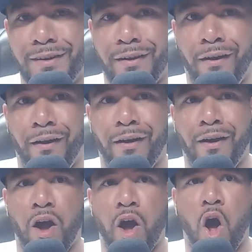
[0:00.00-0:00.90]
up on
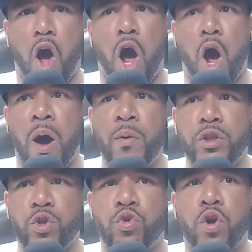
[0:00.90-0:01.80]
that. Oh, I went
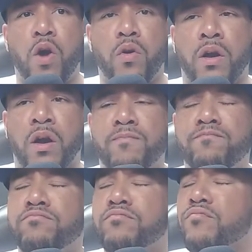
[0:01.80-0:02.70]
through Kroger.
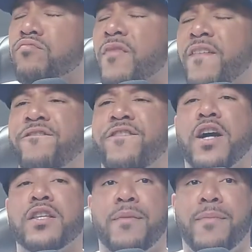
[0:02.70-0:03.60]

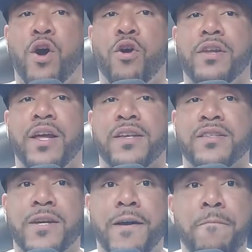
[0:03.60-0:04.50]
Fucked up my whole
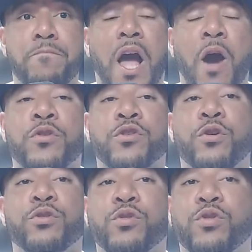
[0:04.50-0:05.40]
list. I was
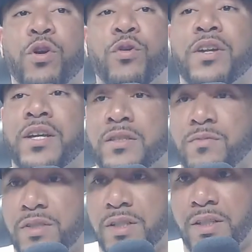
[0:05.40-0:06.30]
going through Kroger to get some
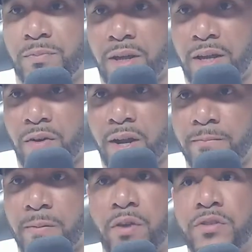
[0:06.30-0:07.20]
shit to make, right?
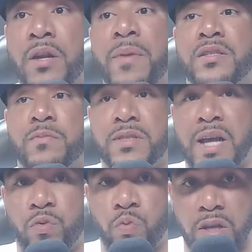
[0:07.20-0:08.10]
I was gonna make some
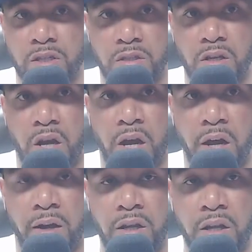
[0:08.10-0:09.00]
Southwest,
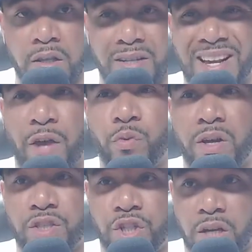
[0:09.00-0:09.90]
the
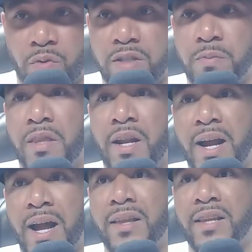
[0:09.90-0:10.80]
Southwest chicken recipe that I
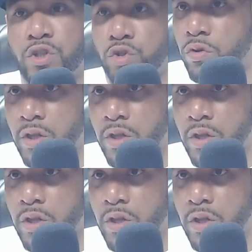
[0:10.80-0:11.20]
got that you do in the